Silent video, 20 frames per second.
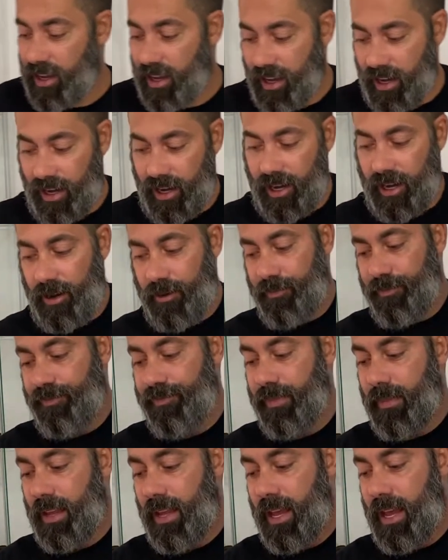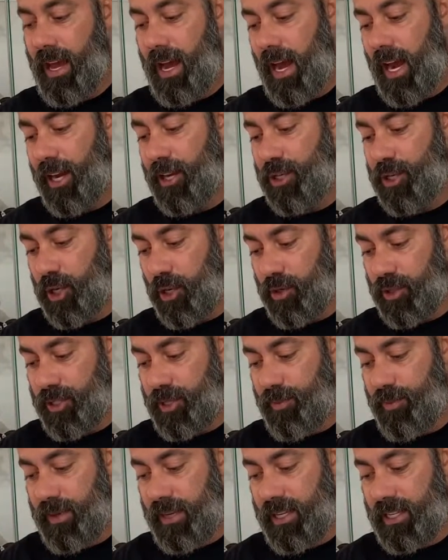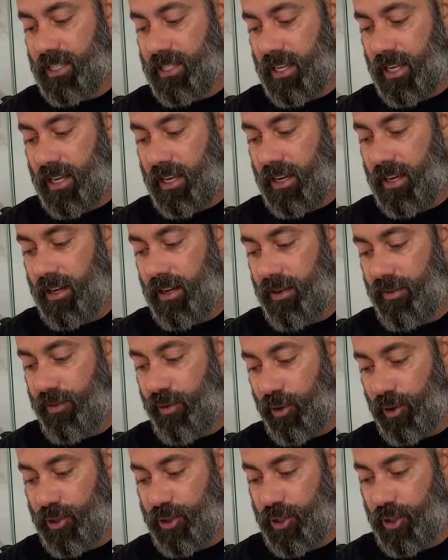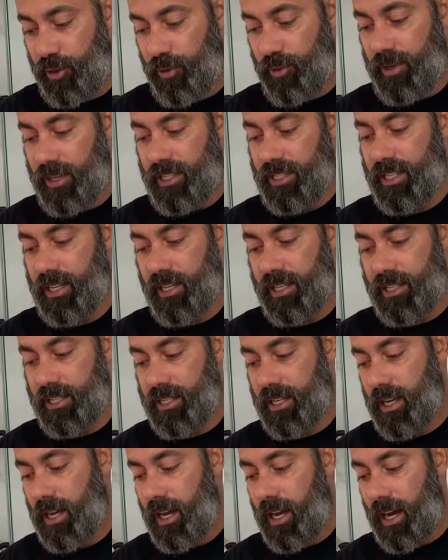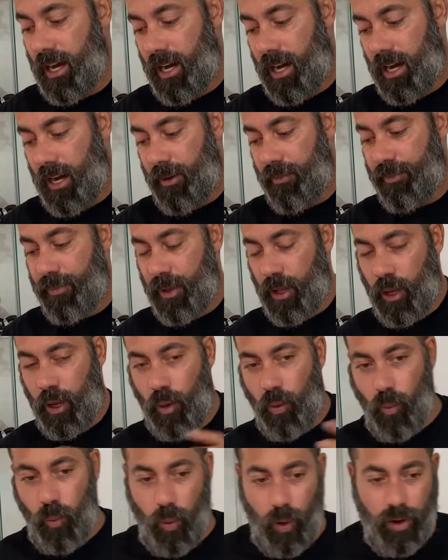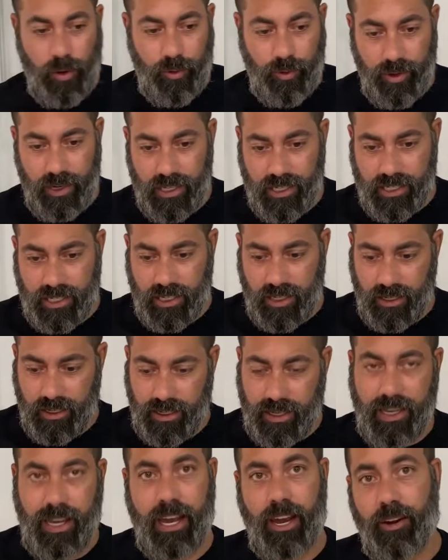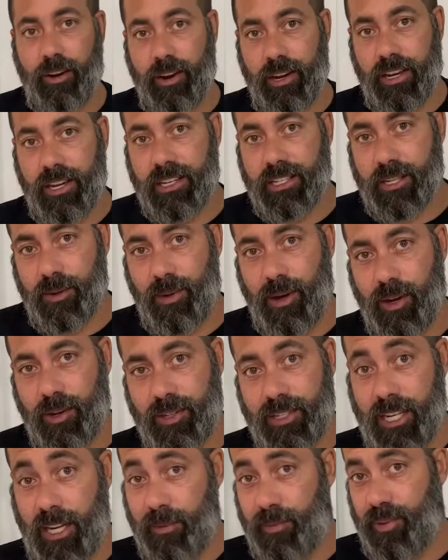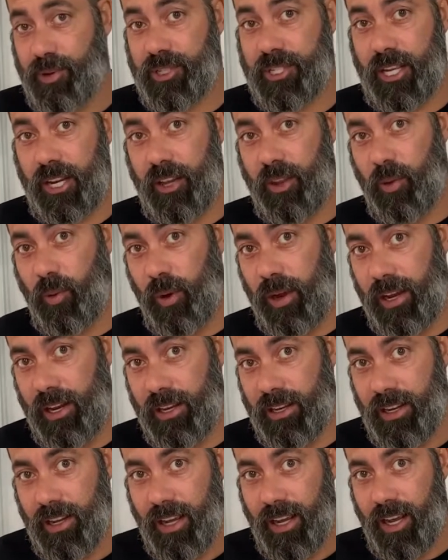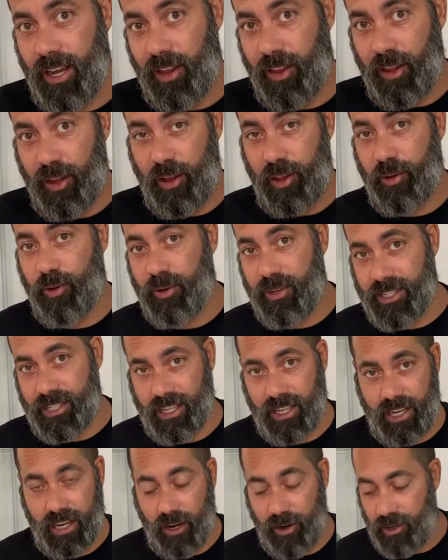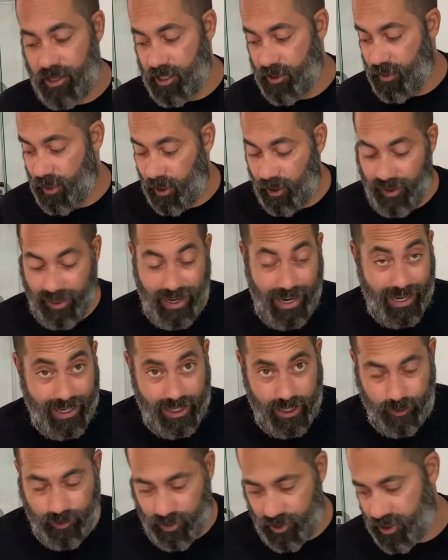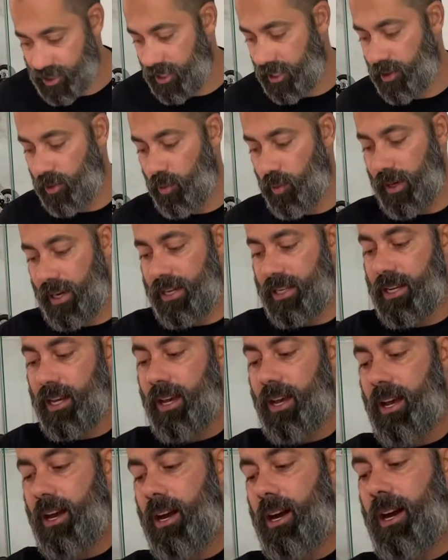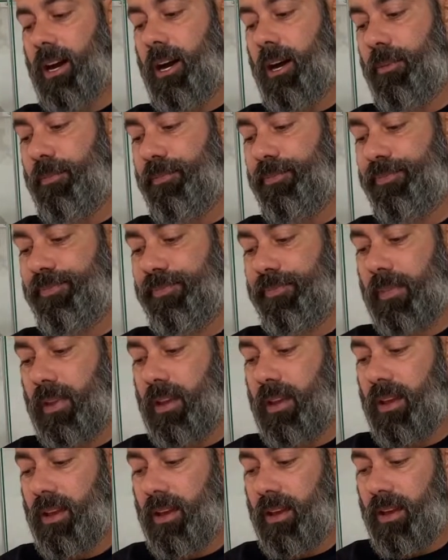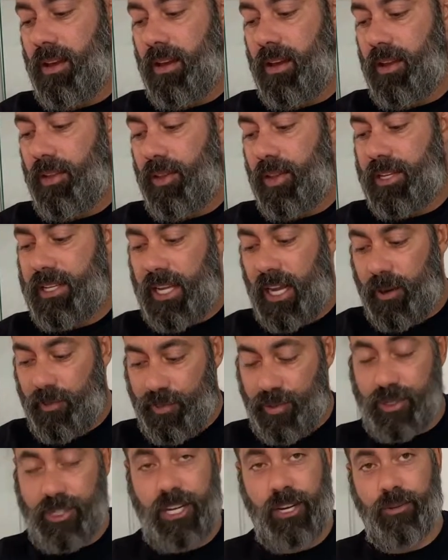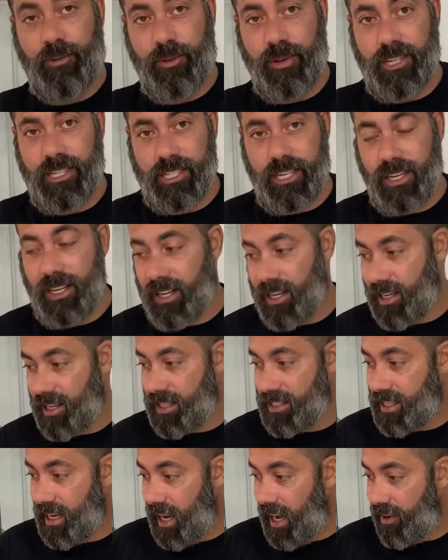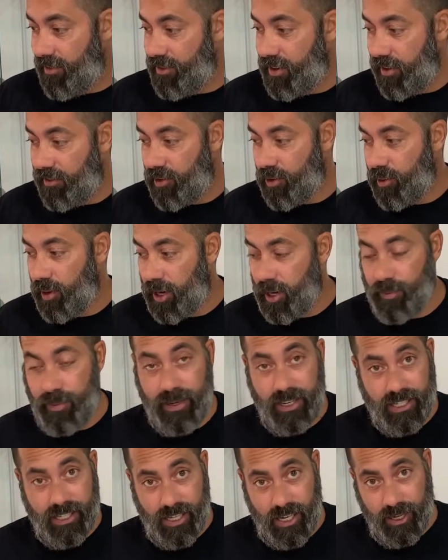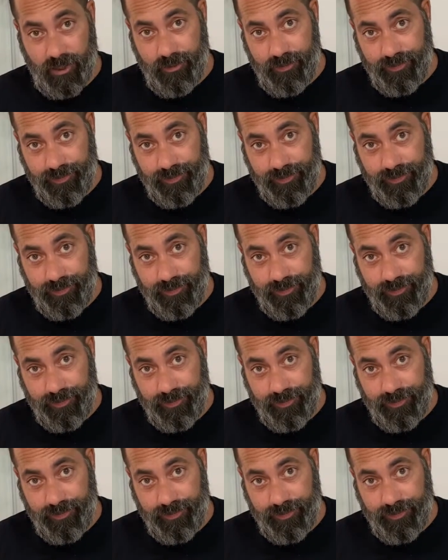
I chose the BZ for two reasons. One reason carries about 10% of the weight, and the other reason carries about 90% of the weight. The 10% reason is I've never run a BZ,